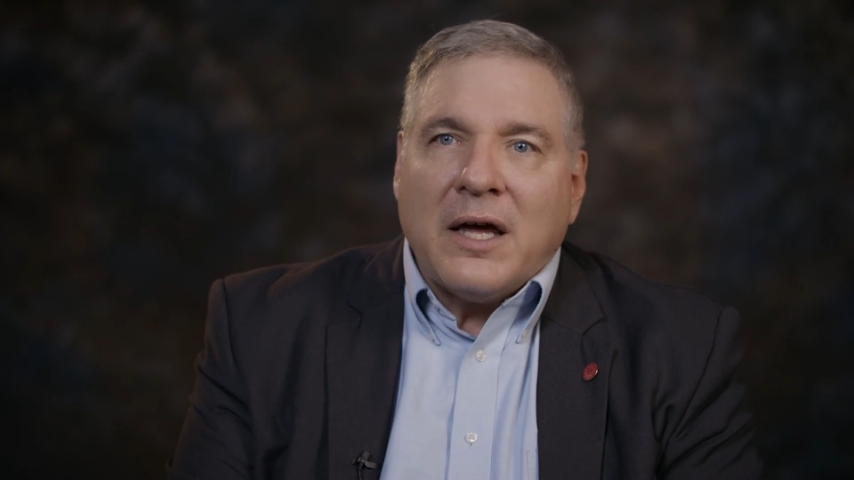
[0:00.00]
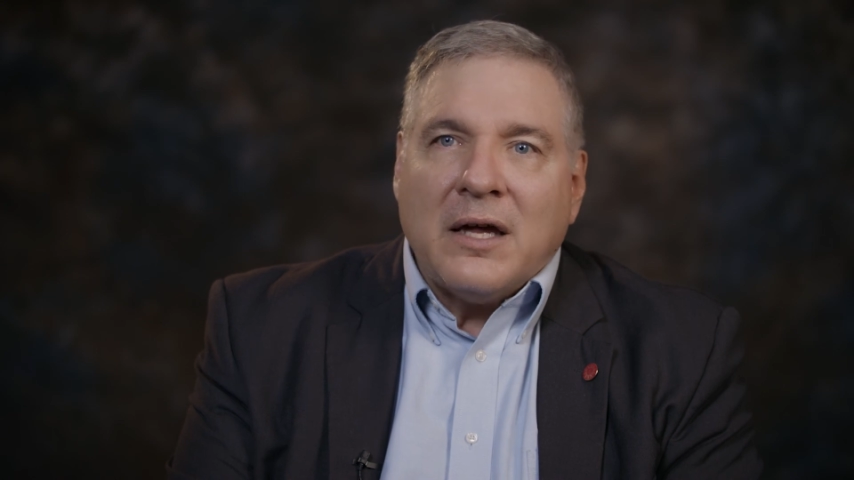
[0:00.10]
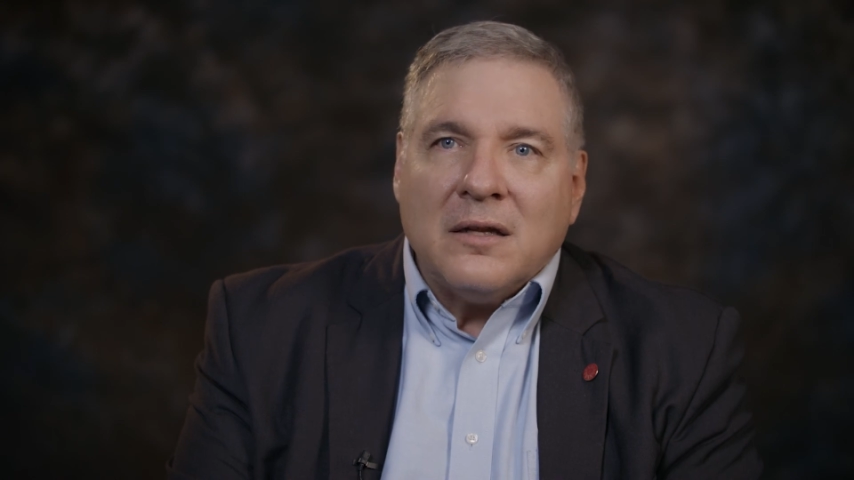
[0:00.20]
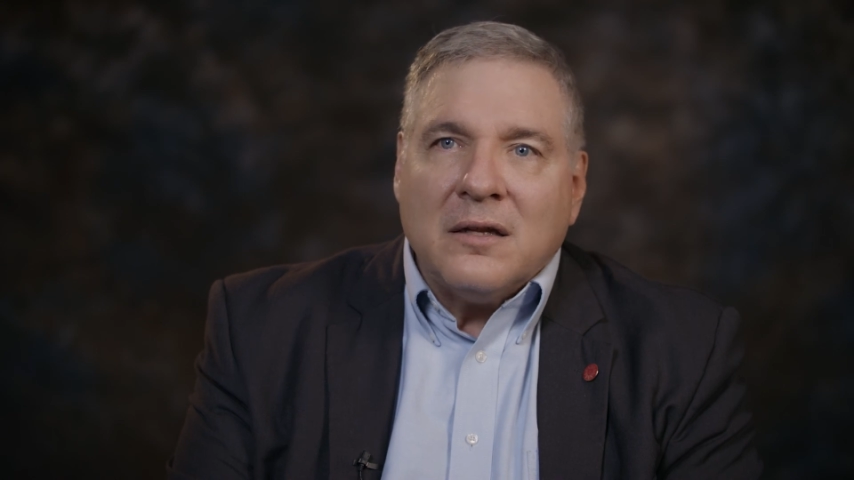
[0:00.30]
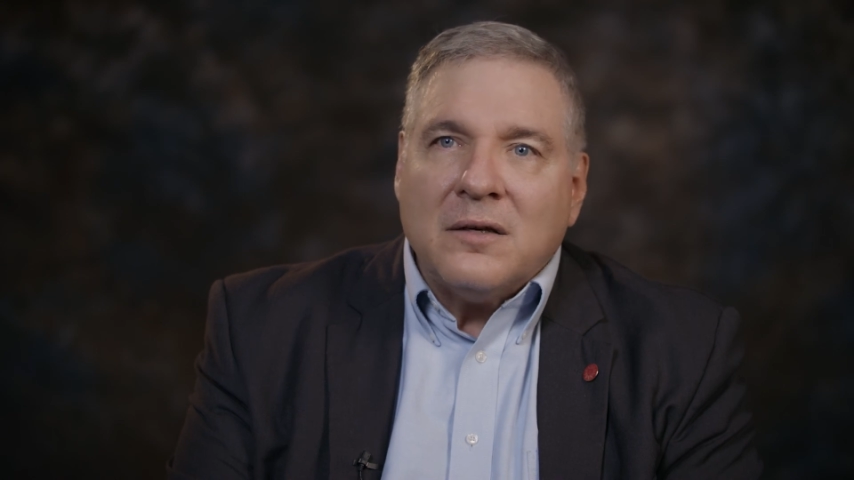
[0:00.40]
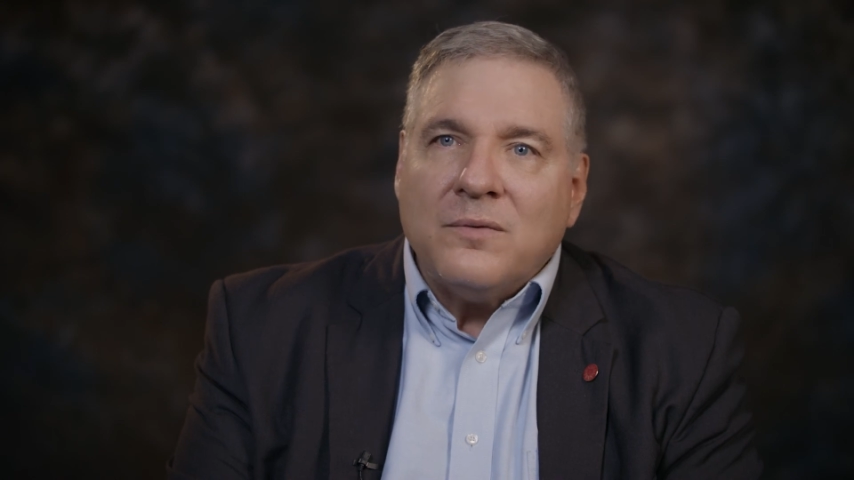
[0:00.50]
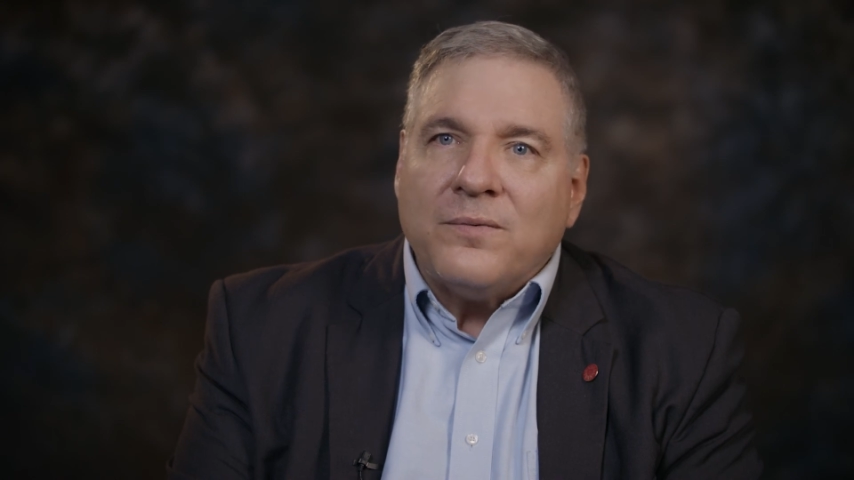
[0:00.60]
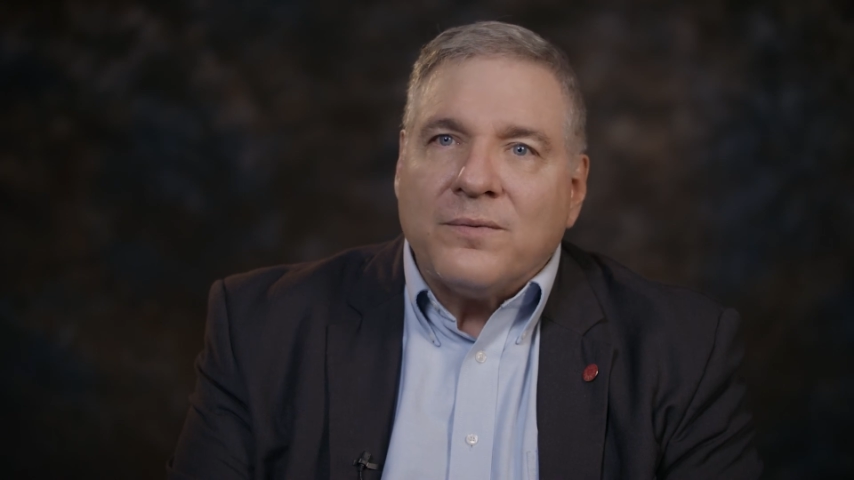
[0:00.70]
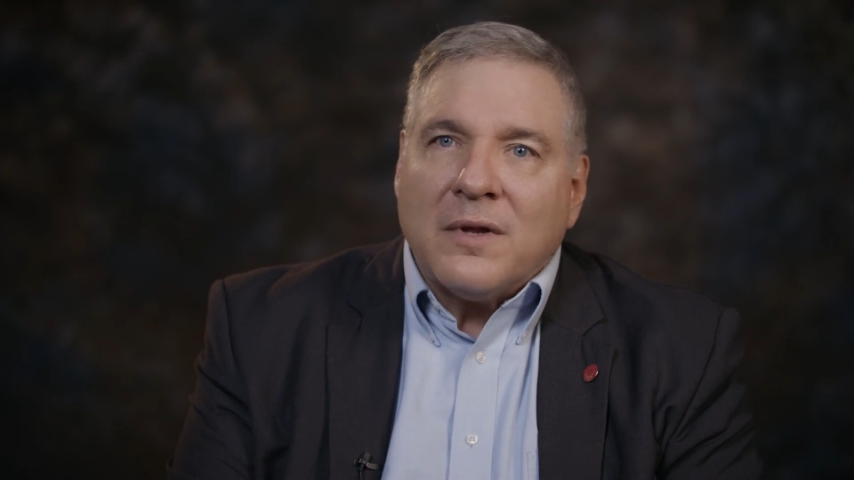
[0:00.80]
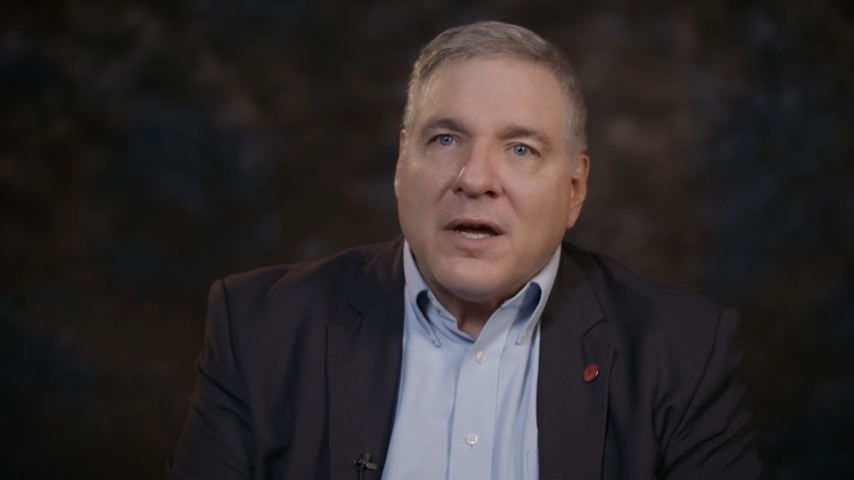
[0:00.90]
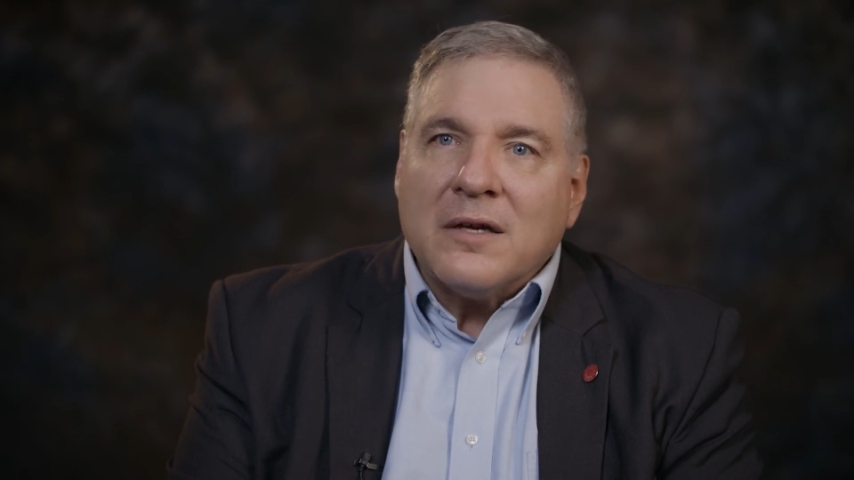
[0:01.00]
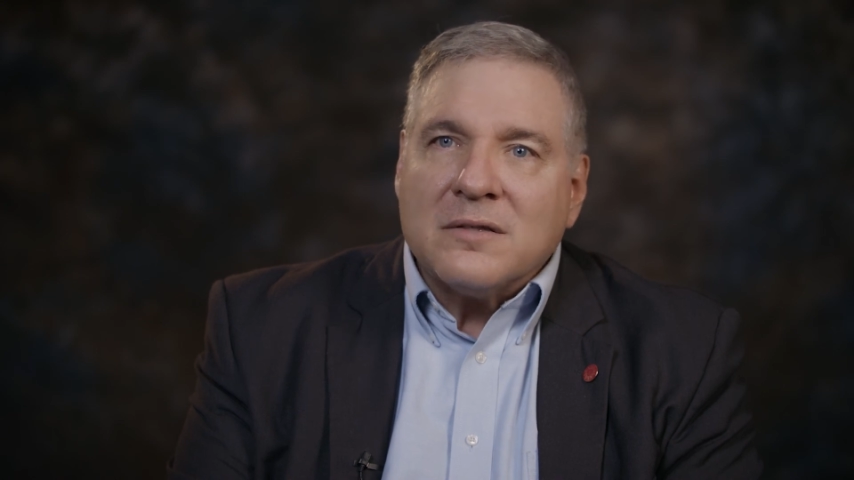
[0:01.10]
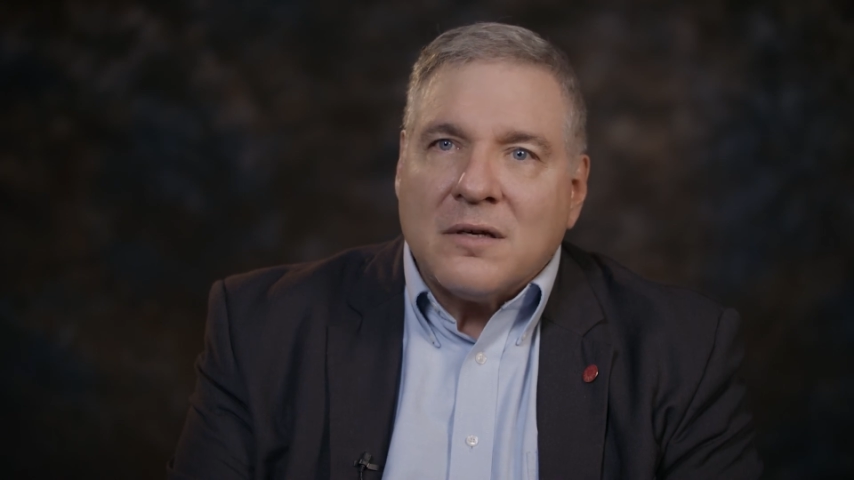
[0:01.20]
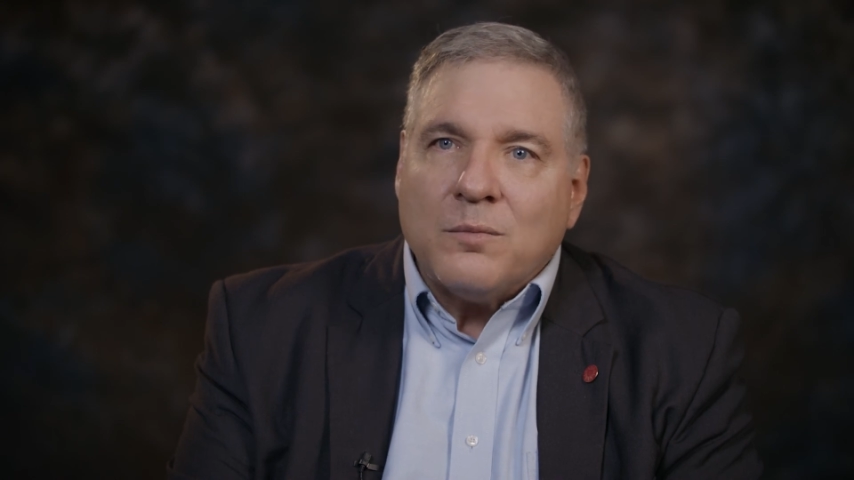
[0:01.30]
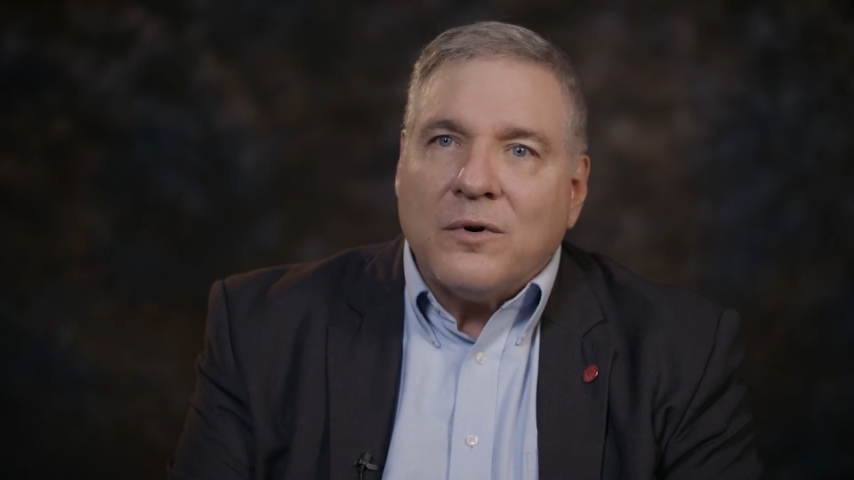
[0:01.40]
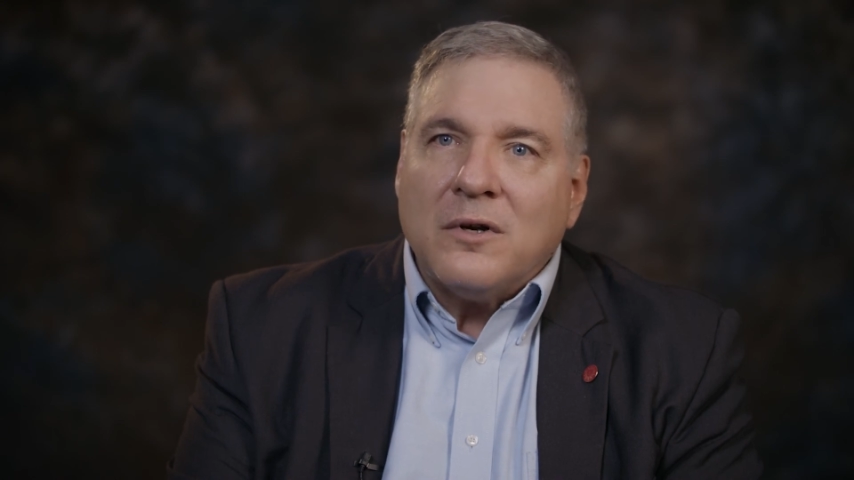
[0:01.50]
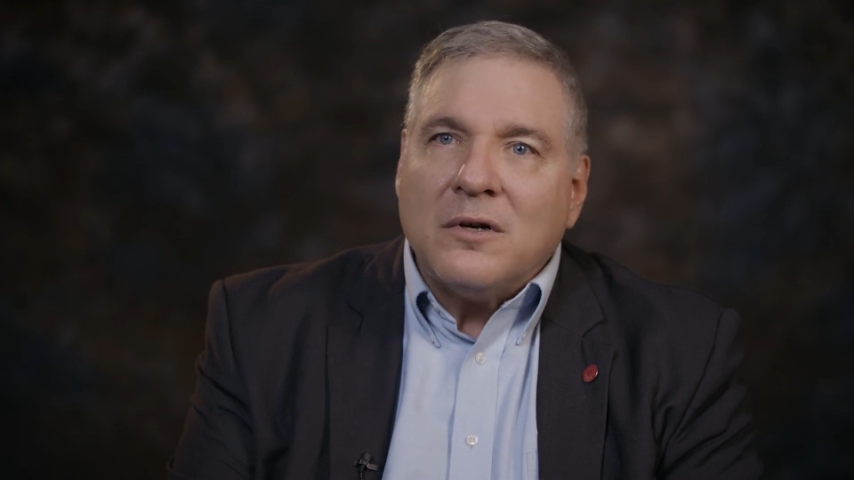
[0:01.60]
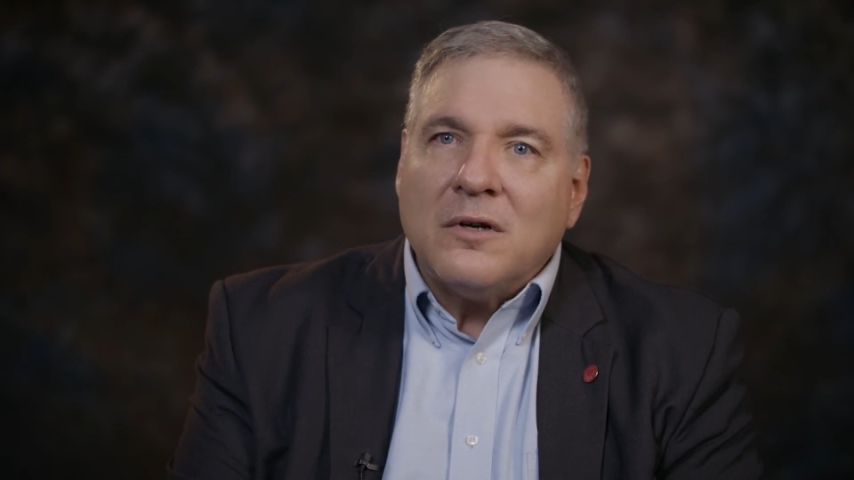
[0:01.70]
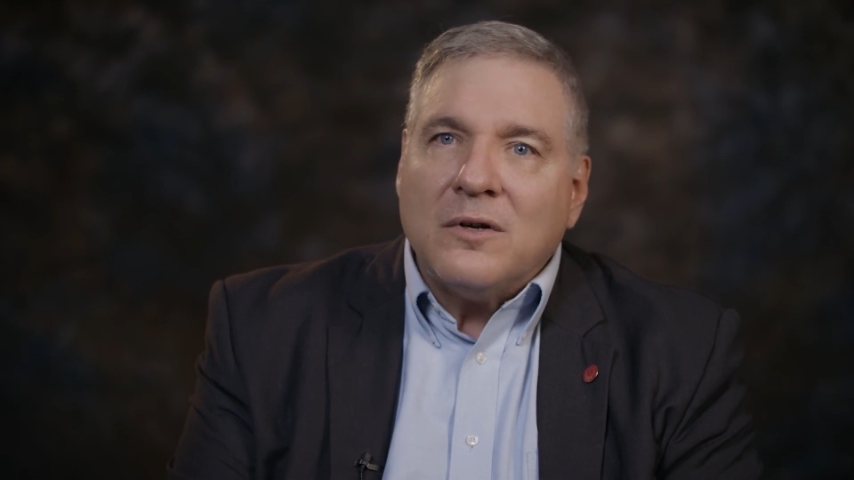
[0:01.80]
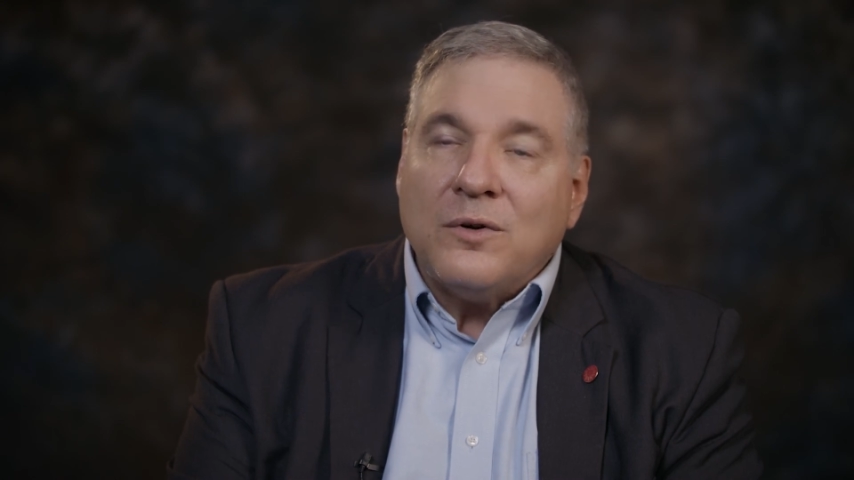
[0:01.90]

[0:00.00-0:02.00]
and live like someone